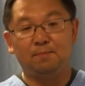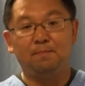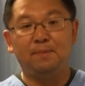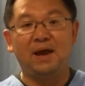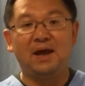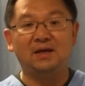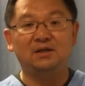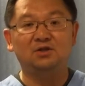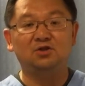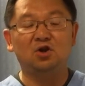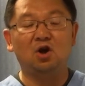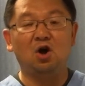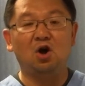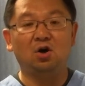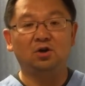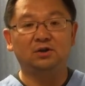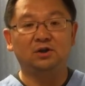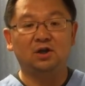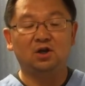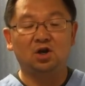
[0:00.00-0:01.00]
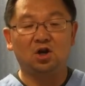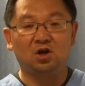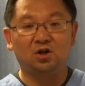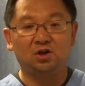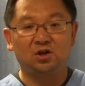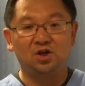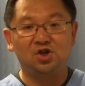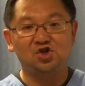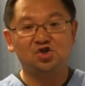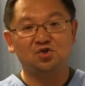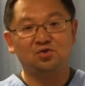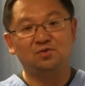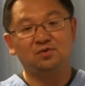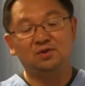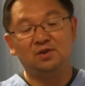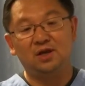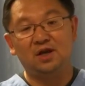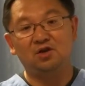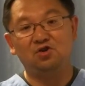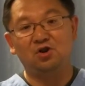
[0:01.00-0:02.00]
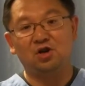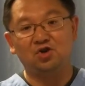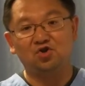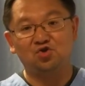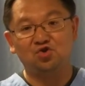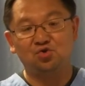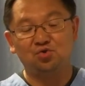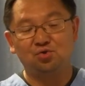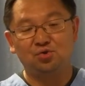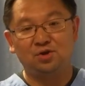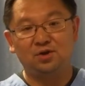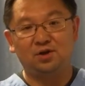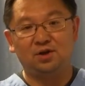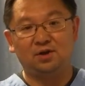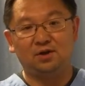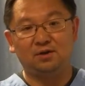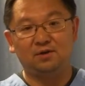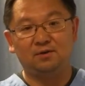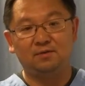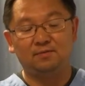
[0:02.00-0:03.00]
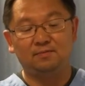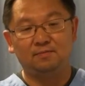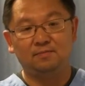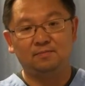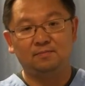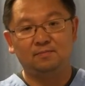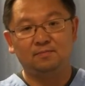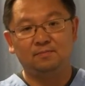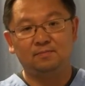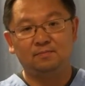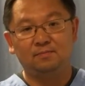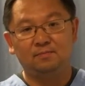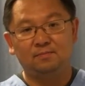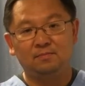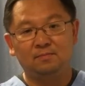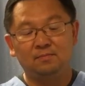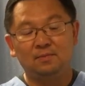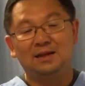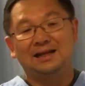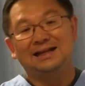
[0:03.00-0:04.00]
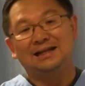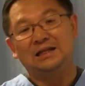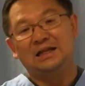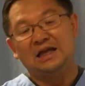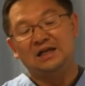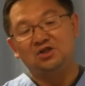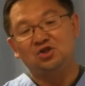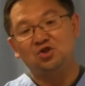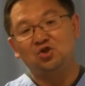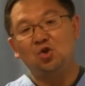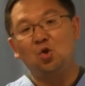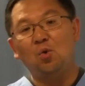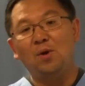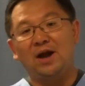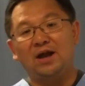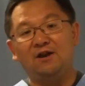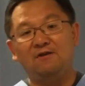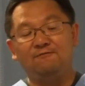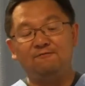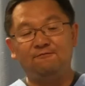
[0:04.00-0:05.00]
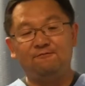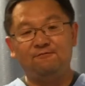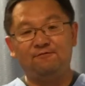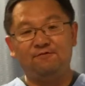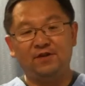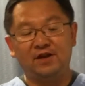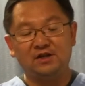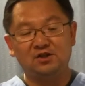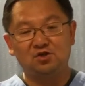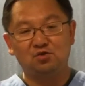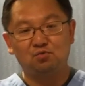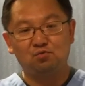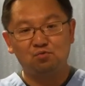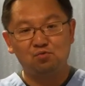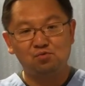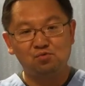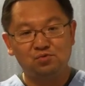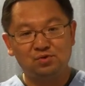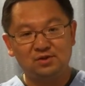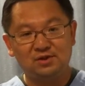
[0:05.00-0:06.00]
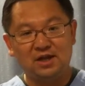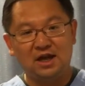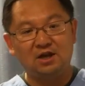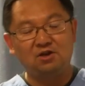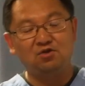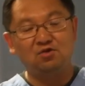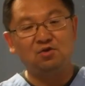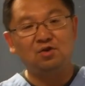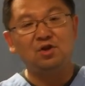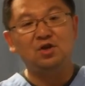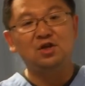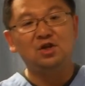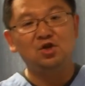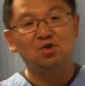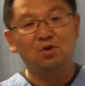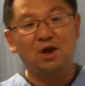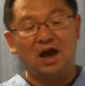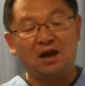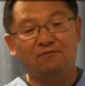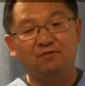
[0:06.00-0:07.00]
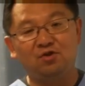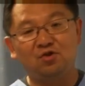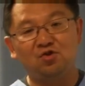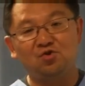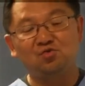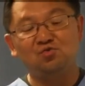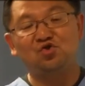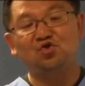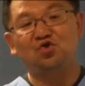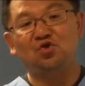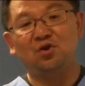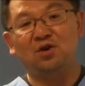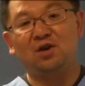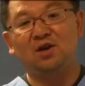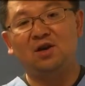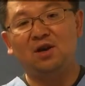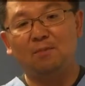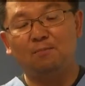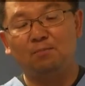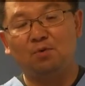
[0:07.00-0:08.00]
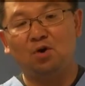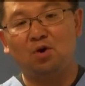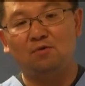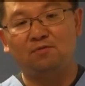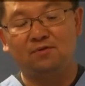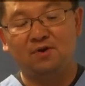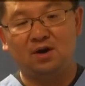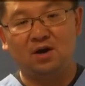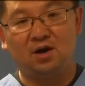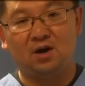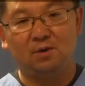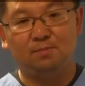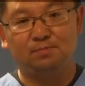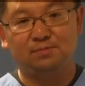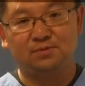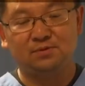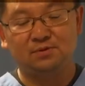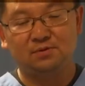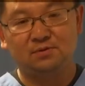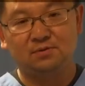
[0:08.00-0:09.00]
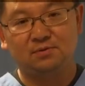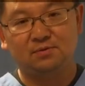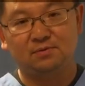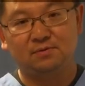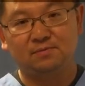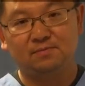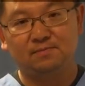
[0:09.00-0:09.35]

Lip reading: depends on the condition that you are treating. There's no any fixed rules that you have to use certain number of cups.